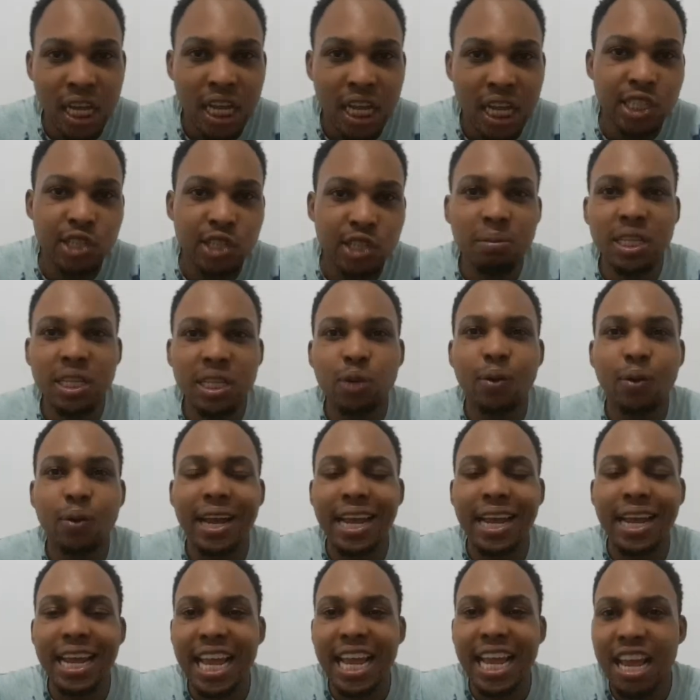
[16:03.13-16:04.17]
something where
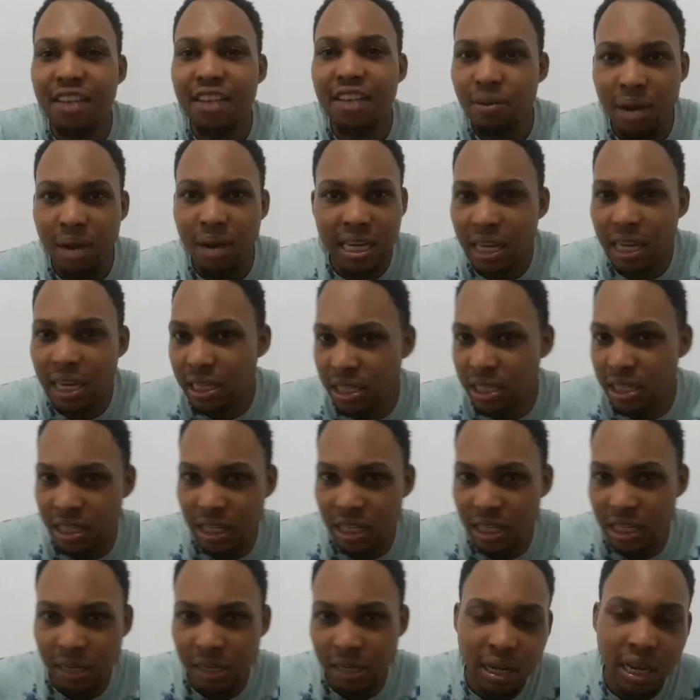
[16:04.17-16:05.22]
everybody has
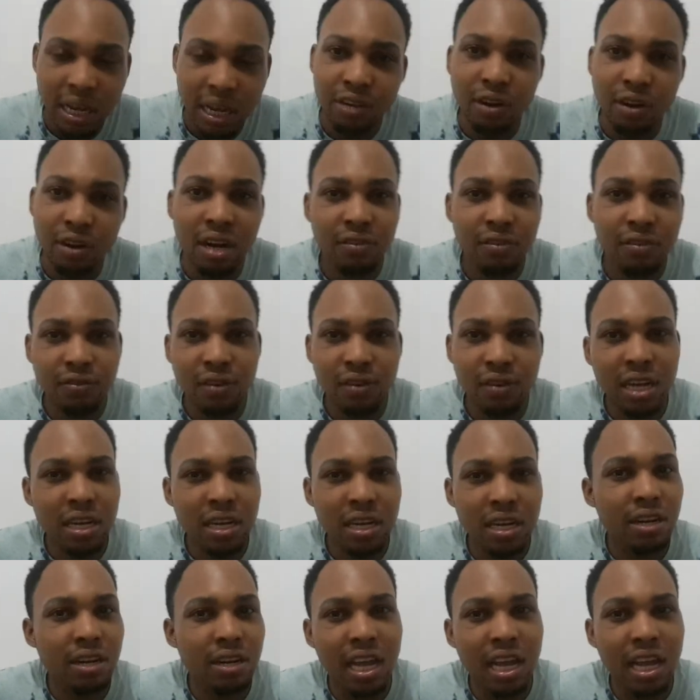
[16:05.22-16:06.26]
sing, because Grandfather
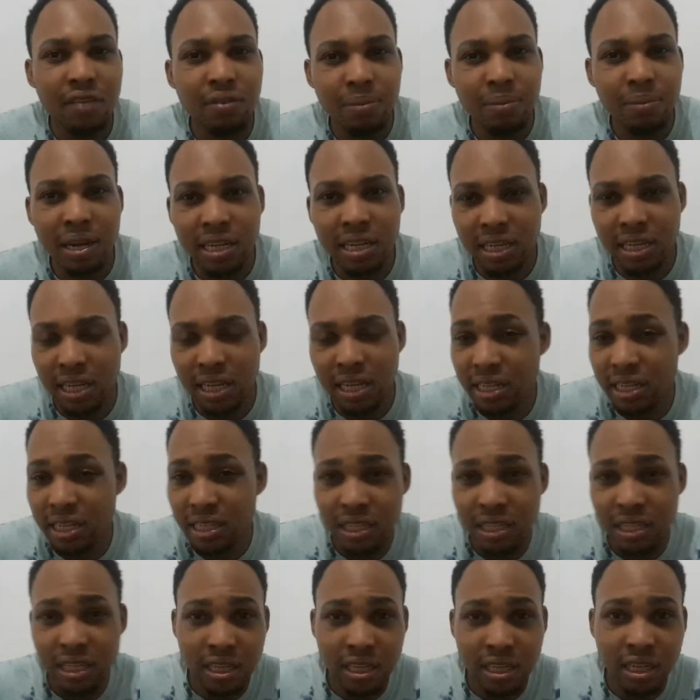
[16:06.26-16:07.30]
and everybody can
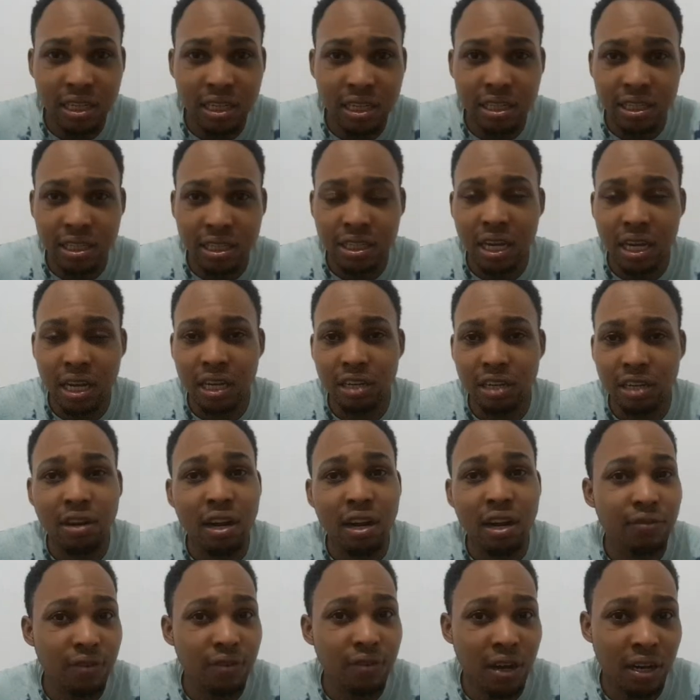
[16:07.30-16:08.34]
sing the song
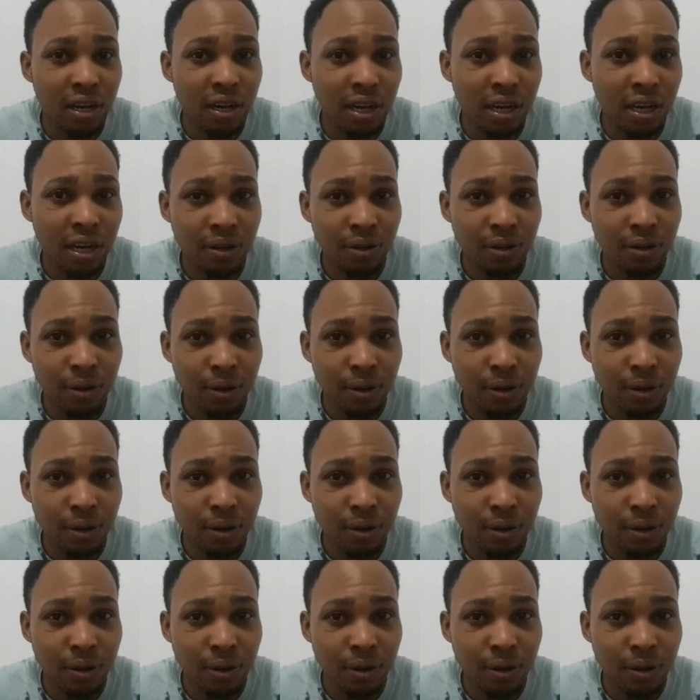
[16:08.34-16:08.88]
Grandfather, you know.